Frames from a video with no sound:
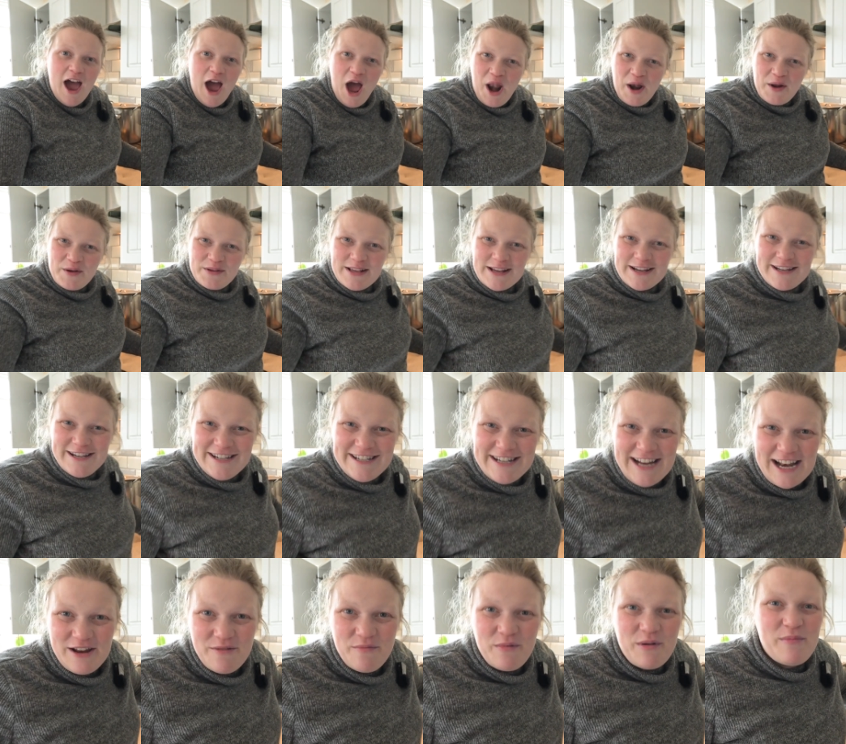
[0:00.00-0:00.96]
And I was actually
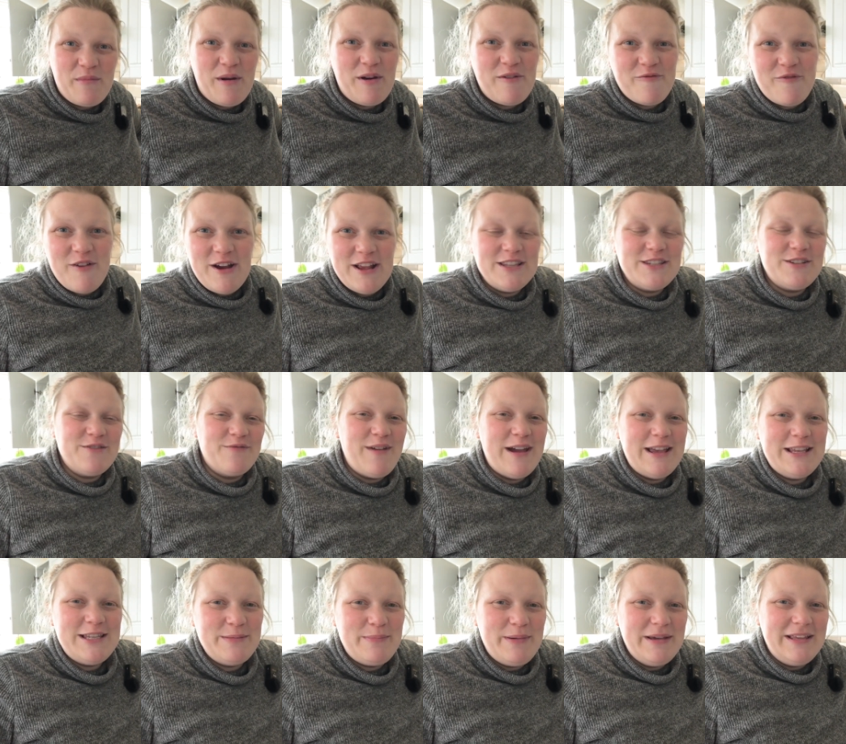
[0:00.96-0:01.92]
telling one of my friends a
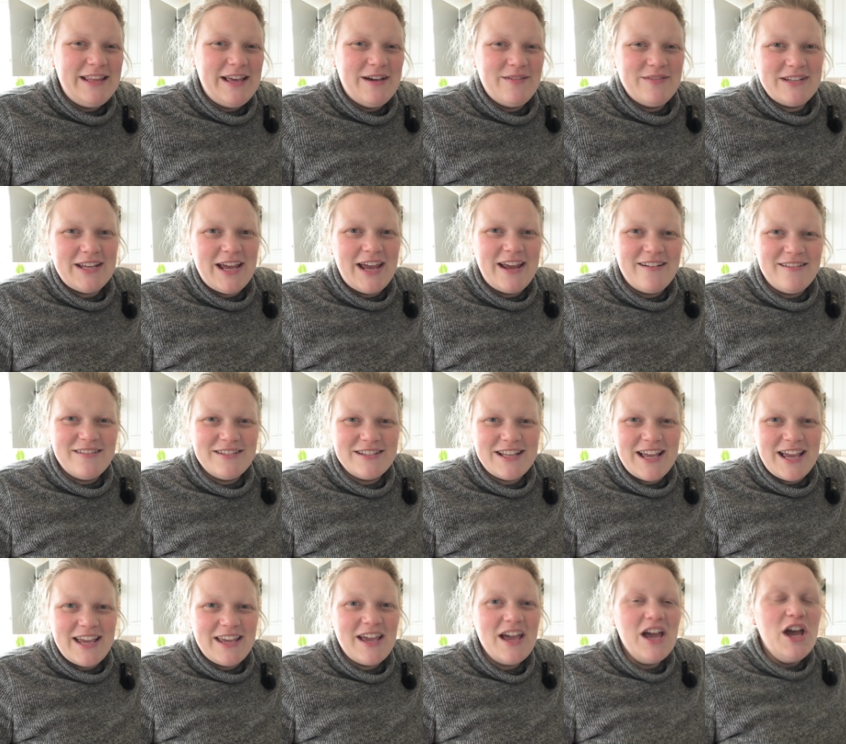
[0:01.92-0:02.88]
recipe the other day, and I was
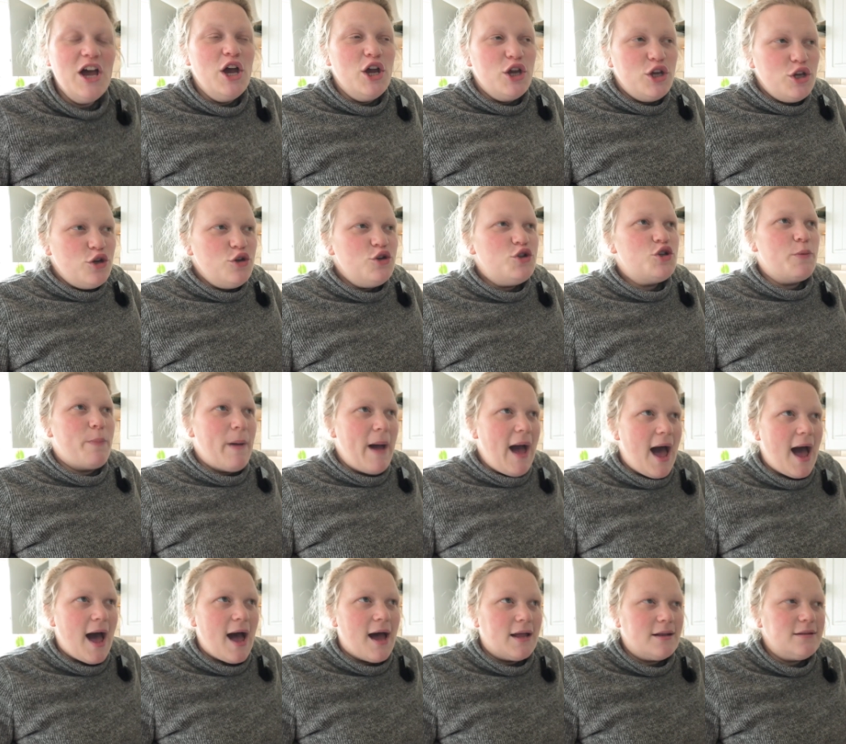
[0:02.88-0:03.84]
like, use your
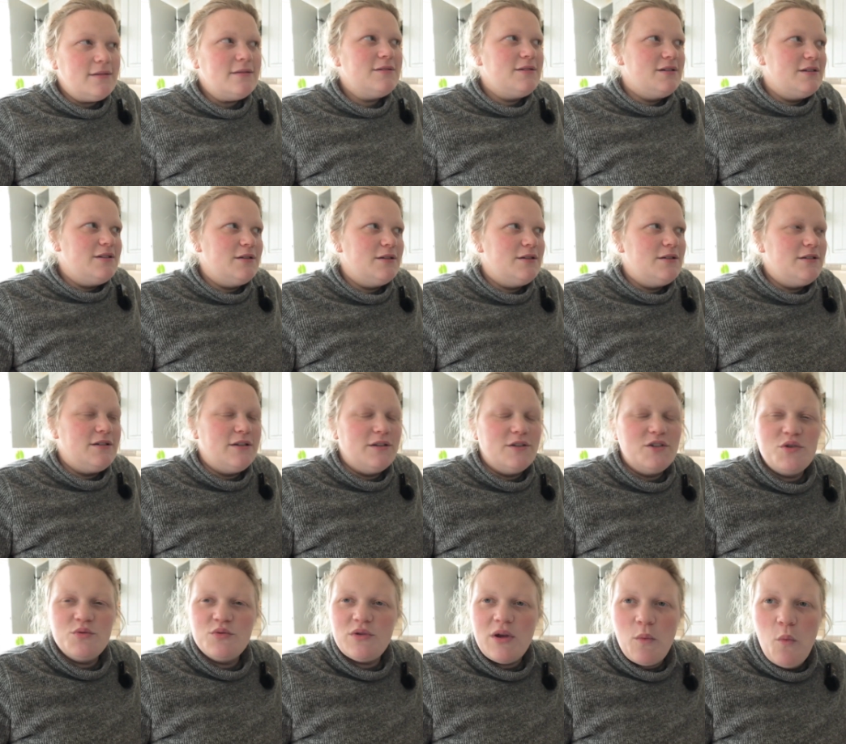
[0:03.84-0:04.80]
pan. She
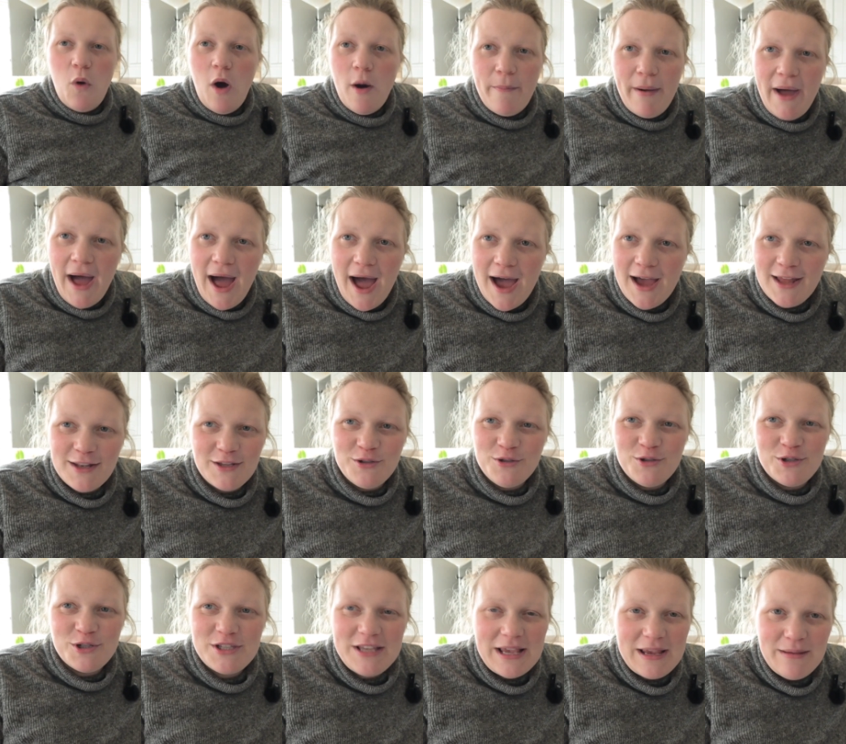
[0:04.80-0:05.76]
was like, what pan? You
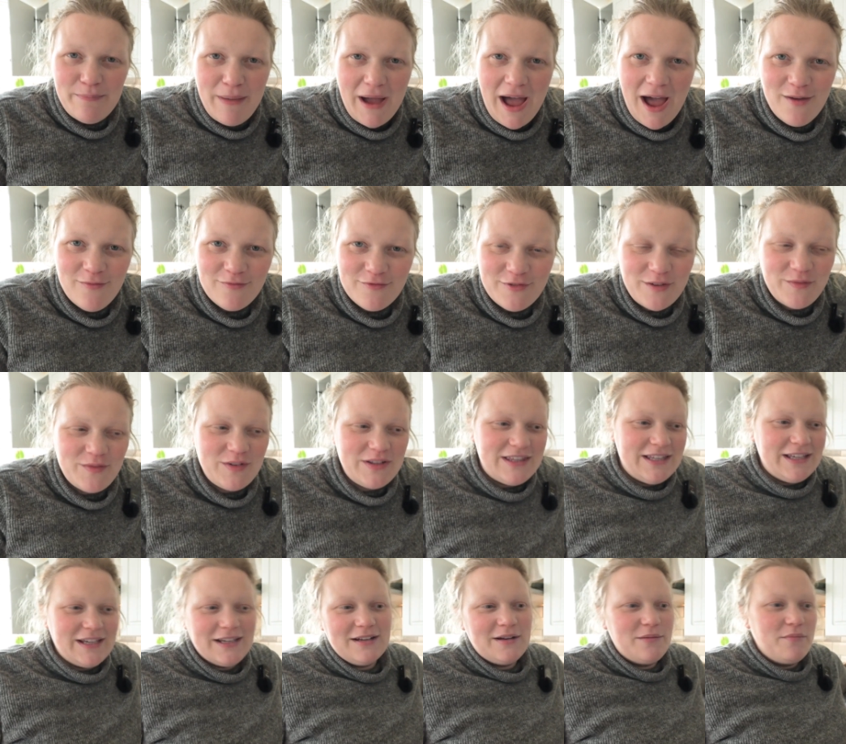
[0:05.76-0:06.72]
just say pan for
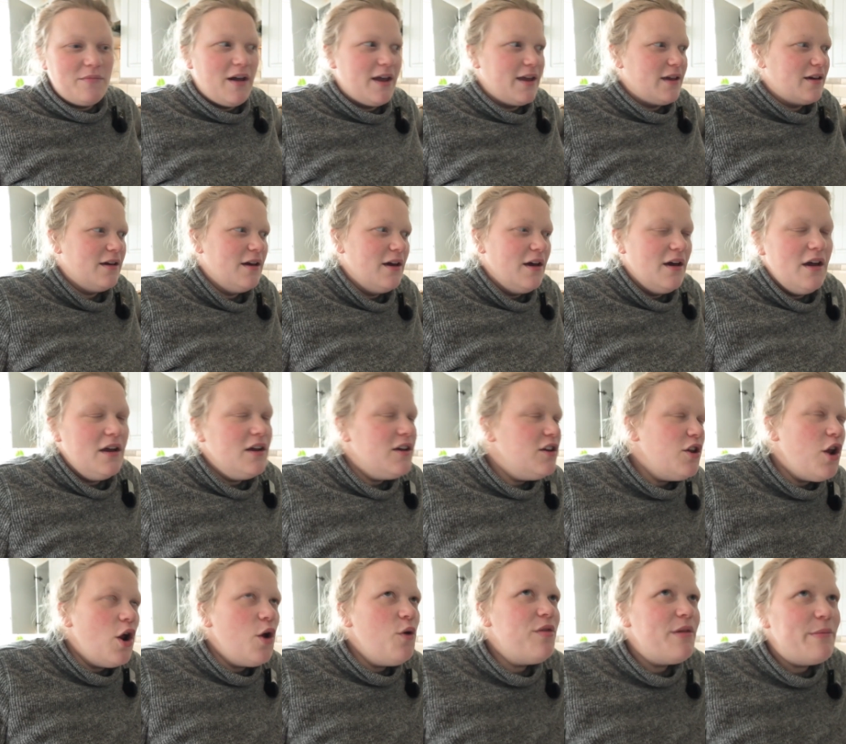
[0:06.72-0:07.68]
everything. And I'm like,
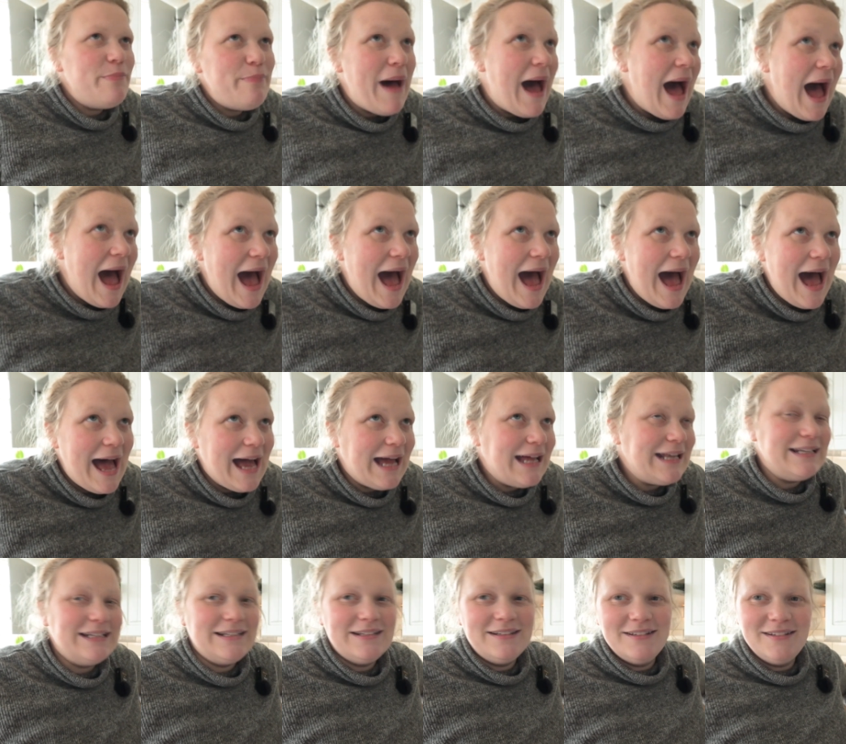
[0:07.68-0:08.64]
you know, the
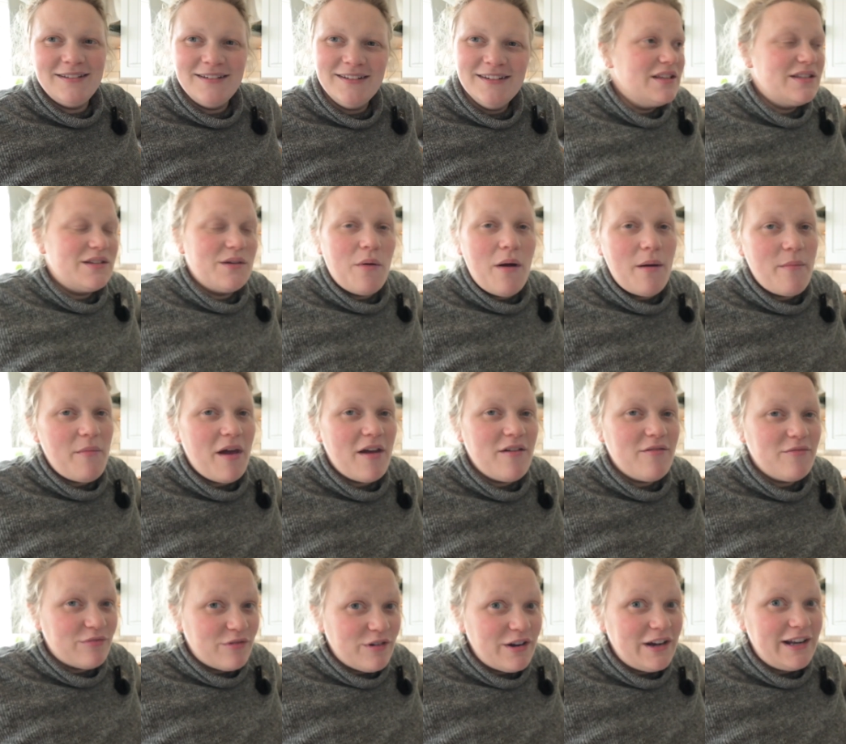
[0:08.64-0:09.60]
pan. So I'm
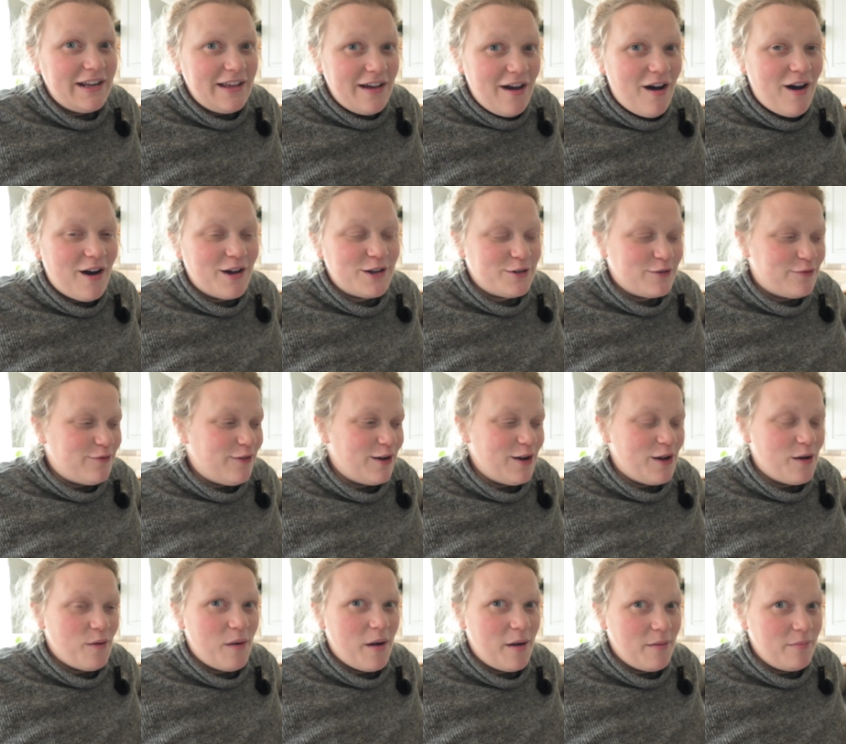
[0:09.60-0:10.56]
like really hard to
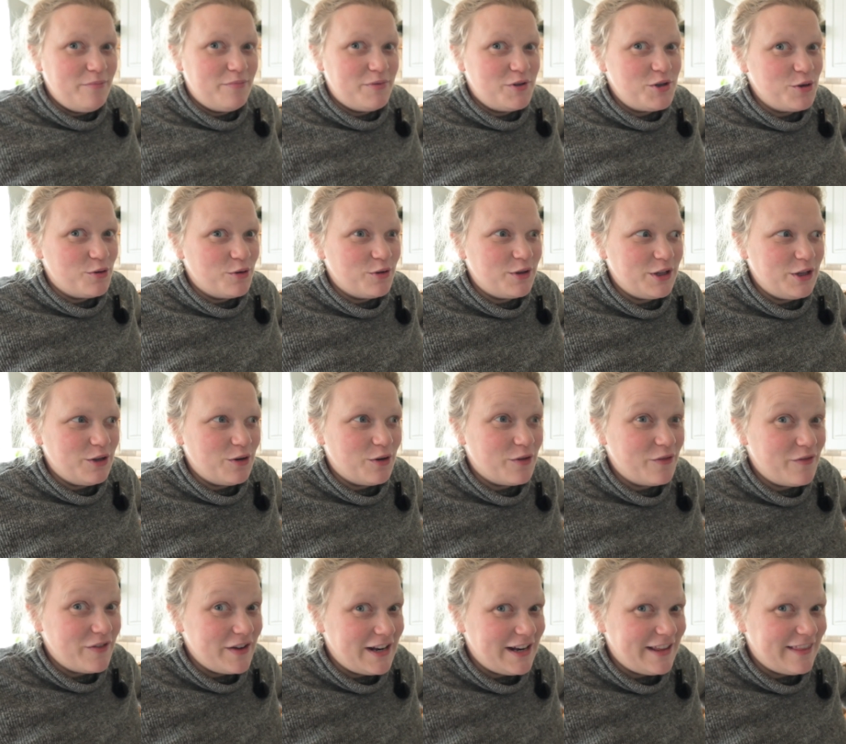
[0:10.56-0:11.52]
follow. I'm sure that
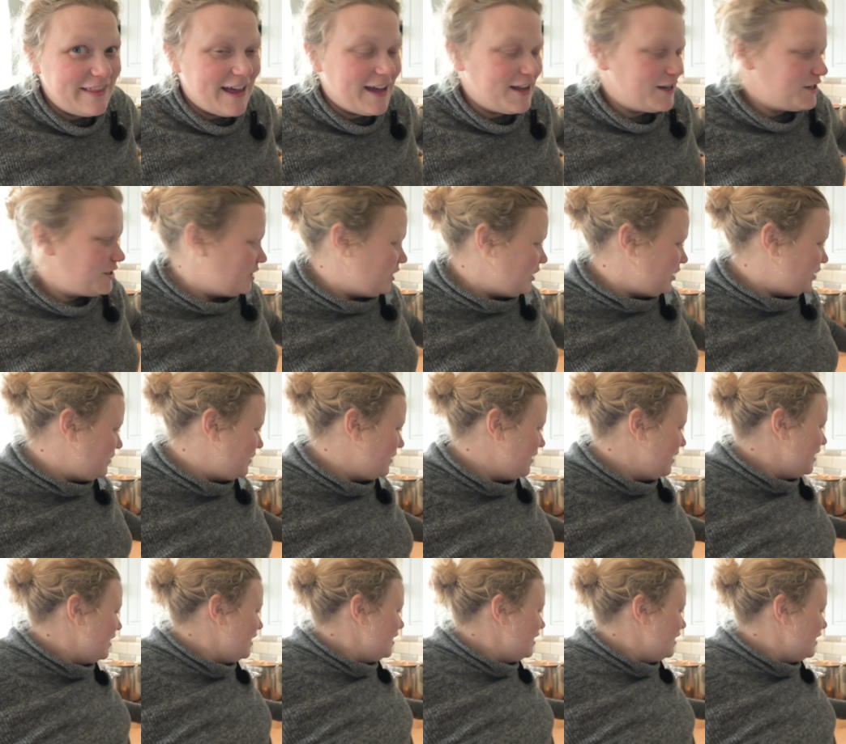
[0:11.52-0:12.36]
you're feeling that too.